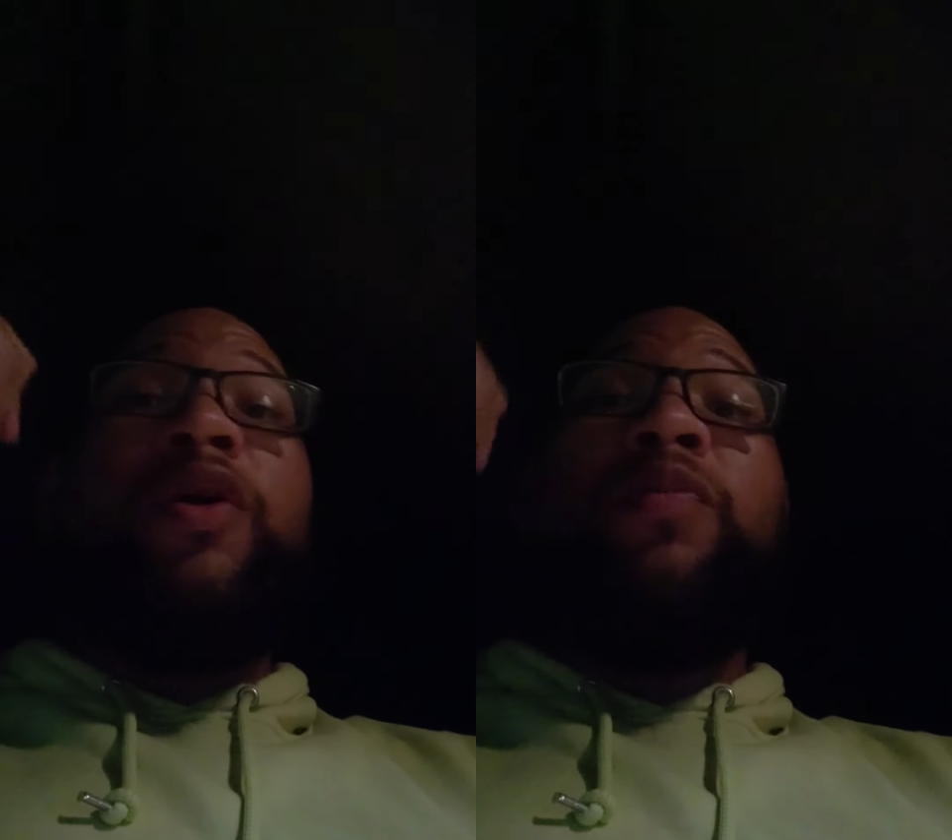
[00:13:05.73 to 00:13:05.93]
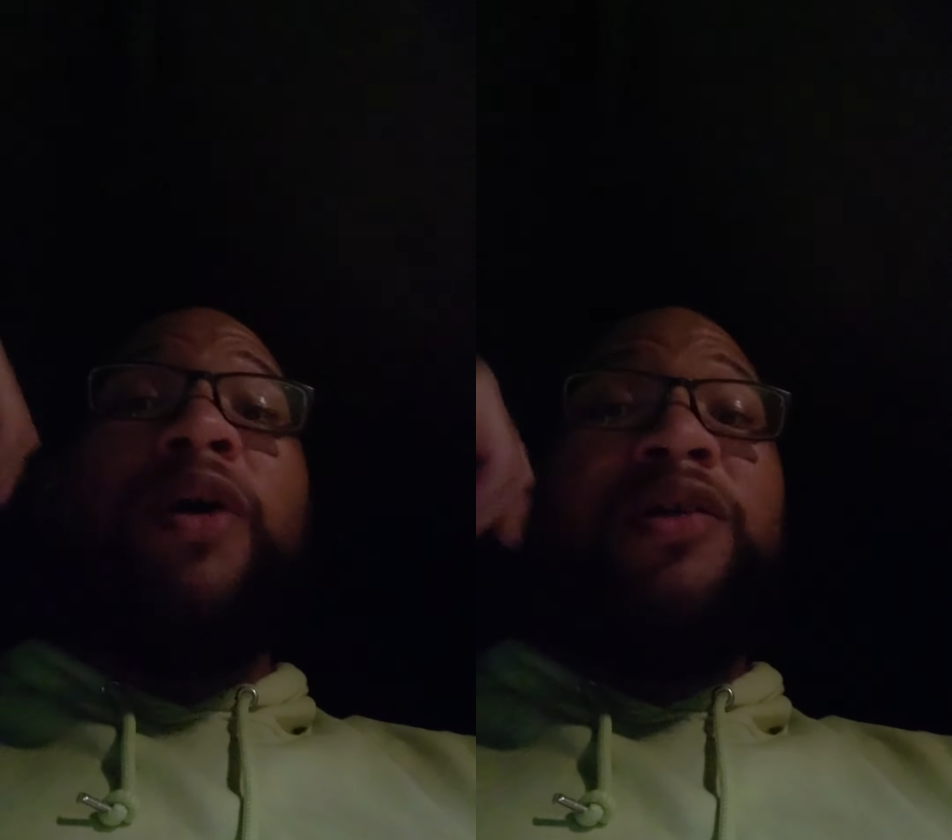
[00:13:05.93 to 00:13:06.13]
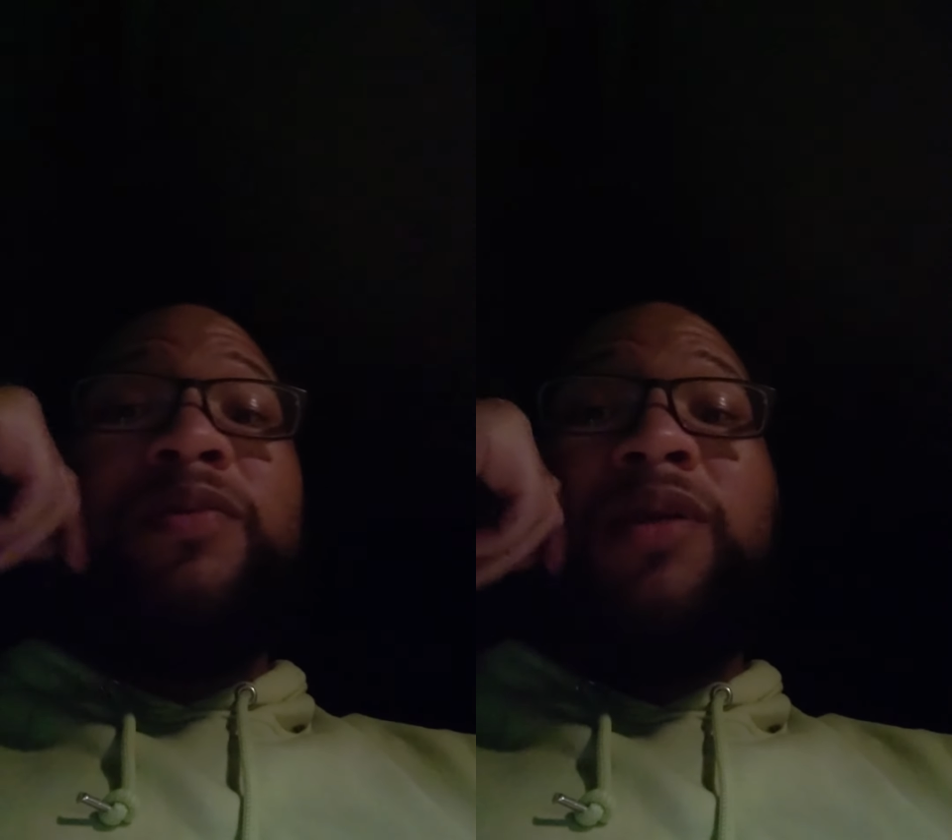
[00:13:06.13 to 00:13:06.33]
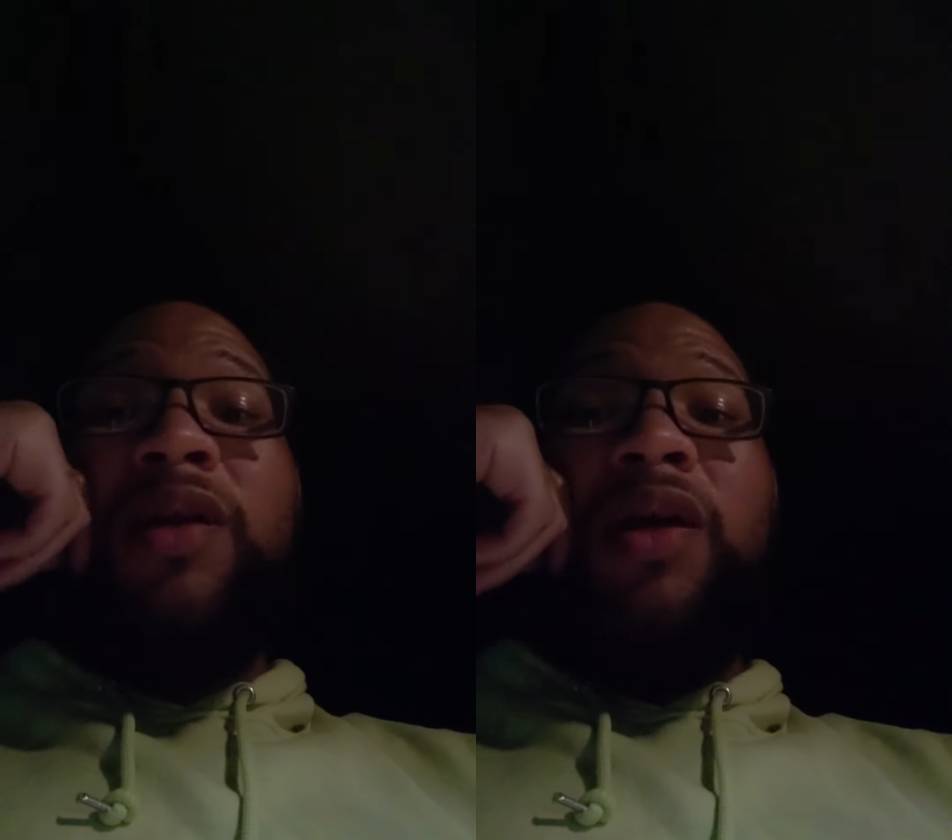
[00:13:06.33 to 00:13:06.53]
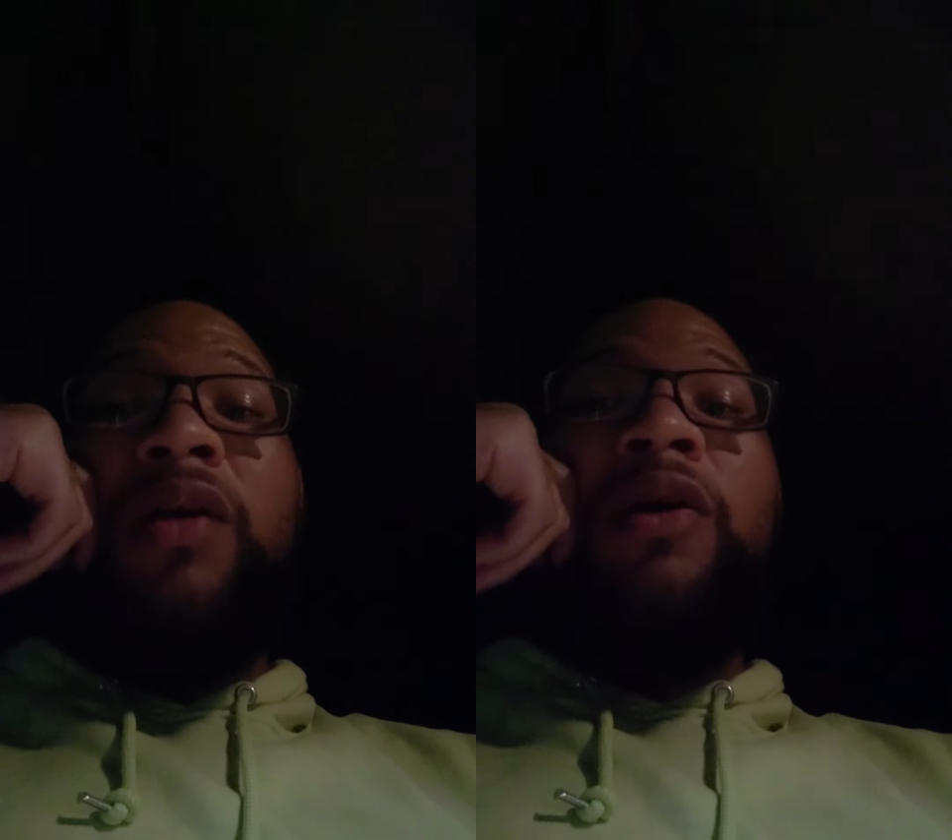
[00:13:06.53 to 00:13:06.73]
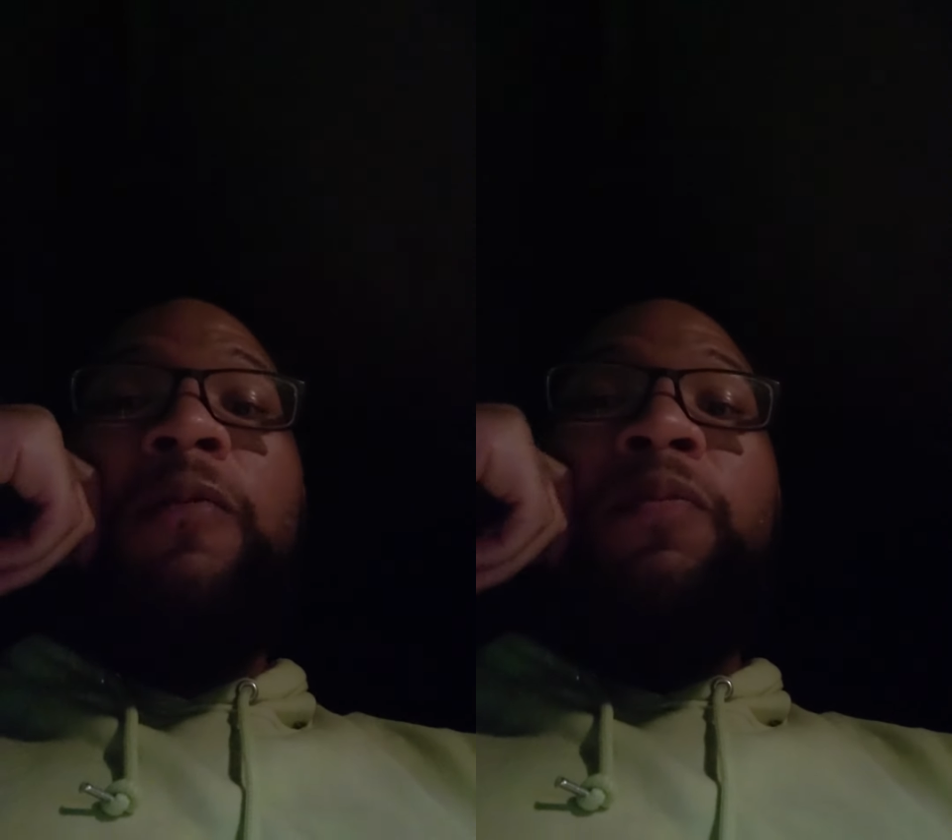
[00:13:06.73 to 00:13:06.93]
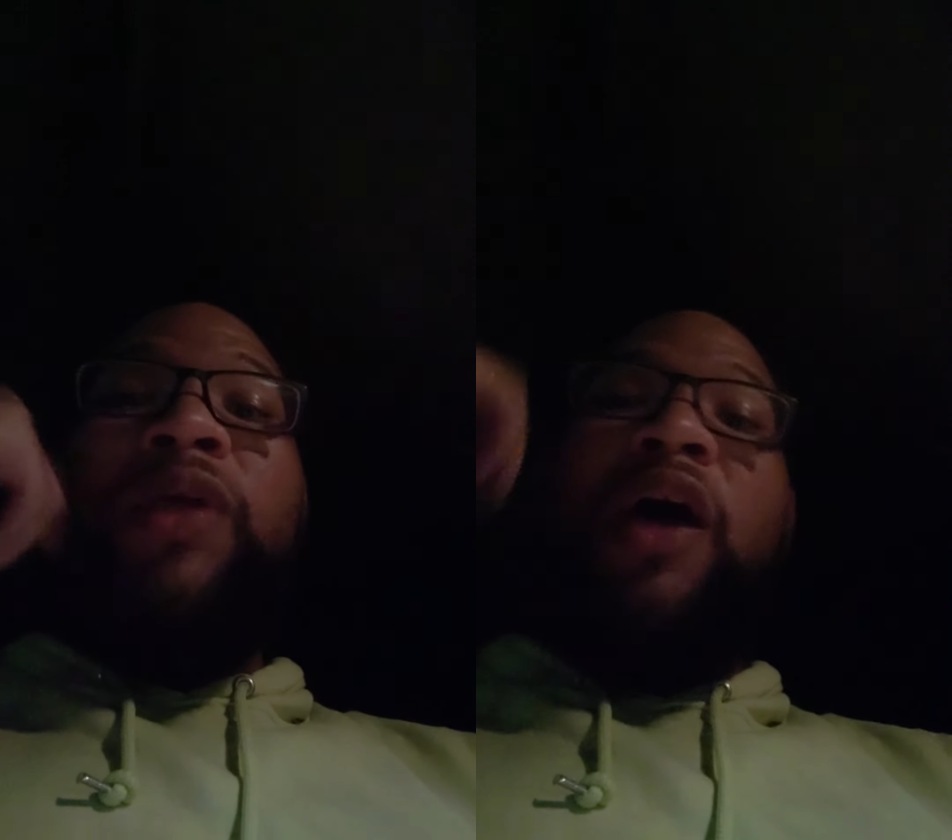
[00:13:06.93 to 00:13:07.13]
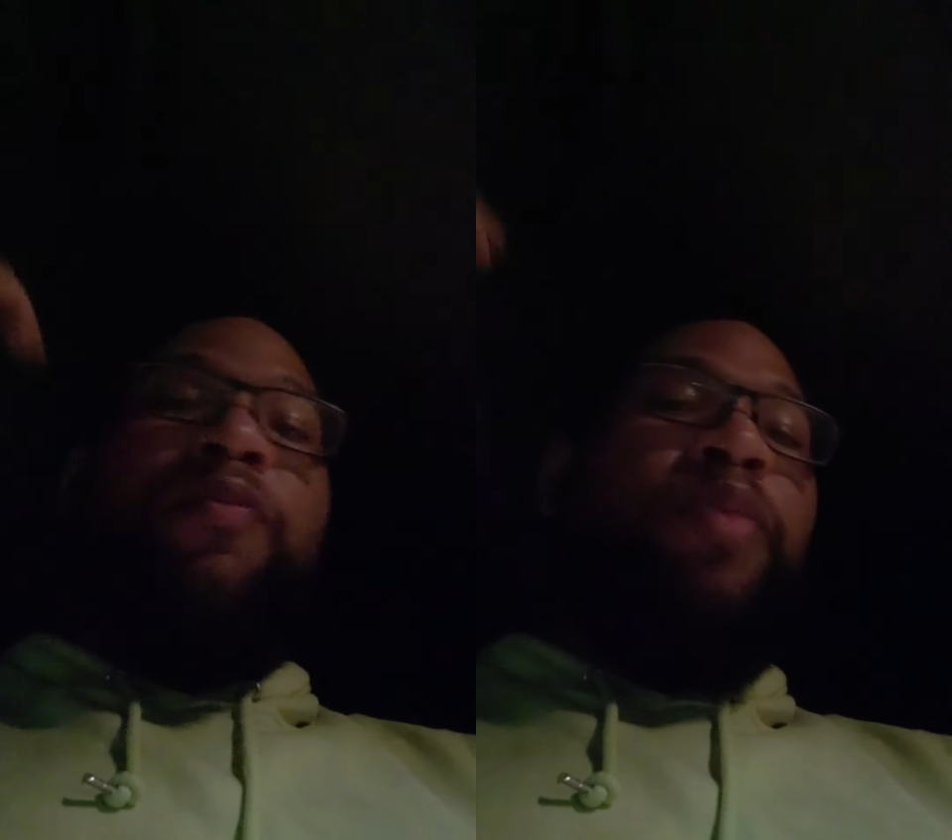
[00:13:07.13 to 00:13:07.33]
you possibly can.
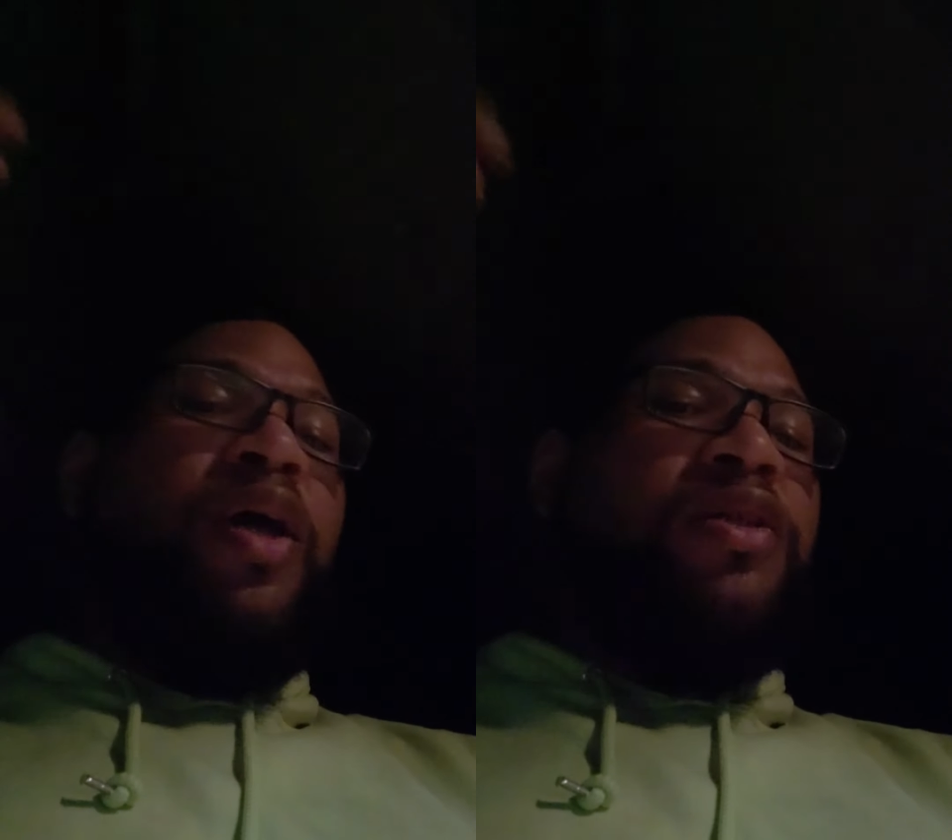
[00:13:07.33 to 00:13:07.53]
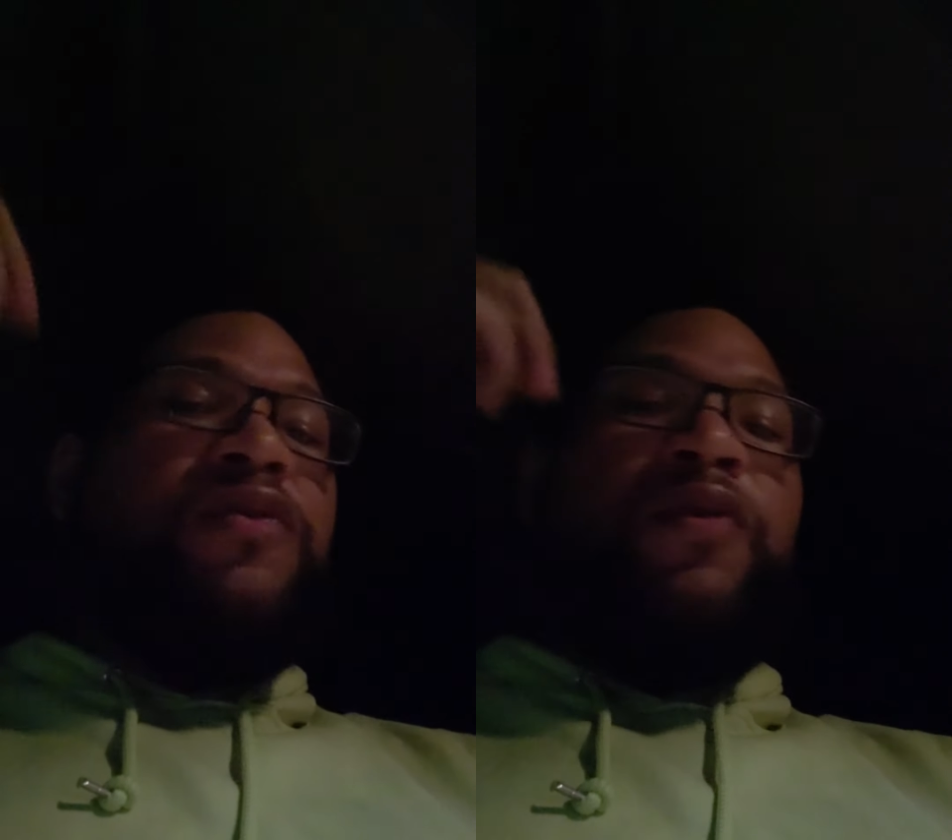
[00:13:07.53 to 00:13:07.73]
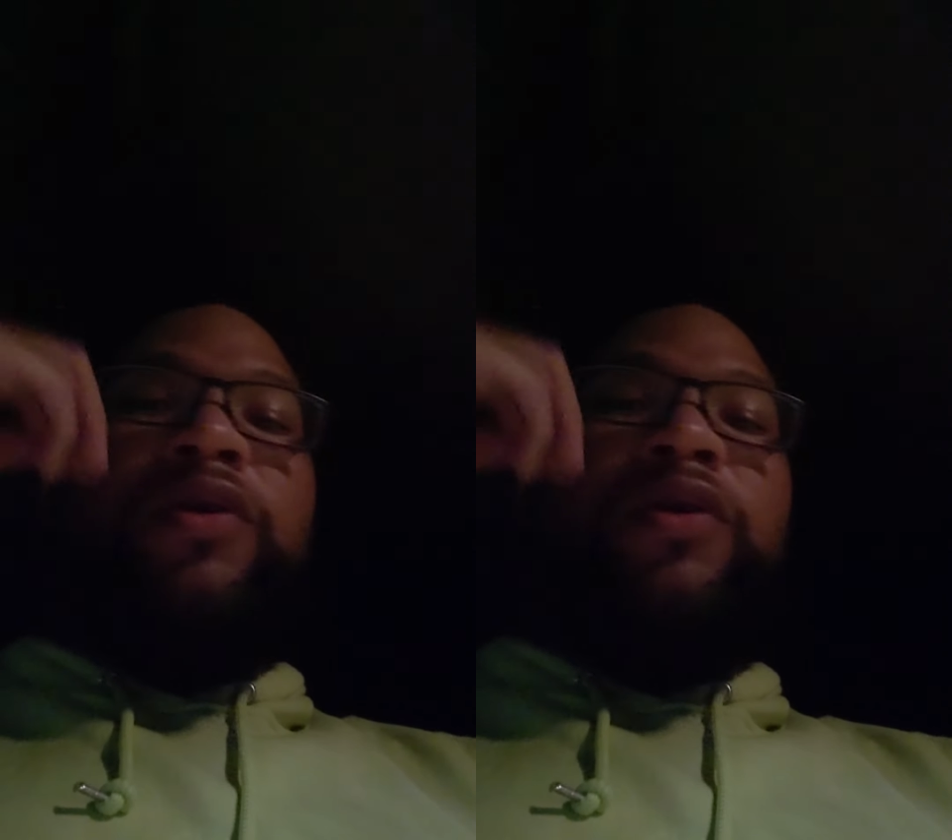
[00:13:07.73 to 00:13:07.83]
Have patience for